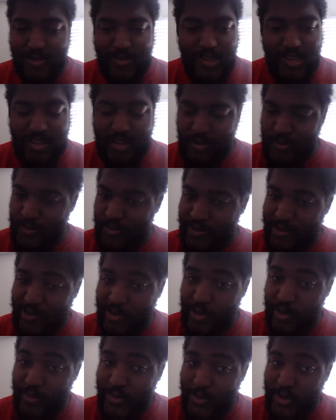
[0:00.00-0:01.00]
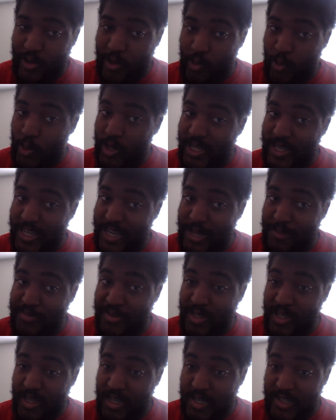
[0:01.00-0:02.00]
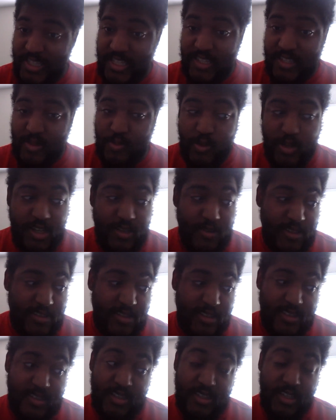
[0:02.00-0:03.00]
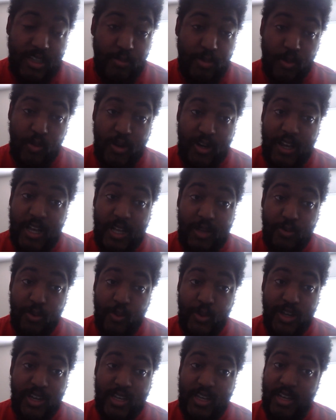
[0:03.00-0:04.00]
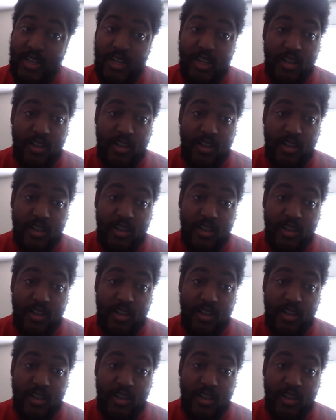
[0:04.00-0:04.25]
You know, for for your recap of this week, because this is going to be one hell of a week.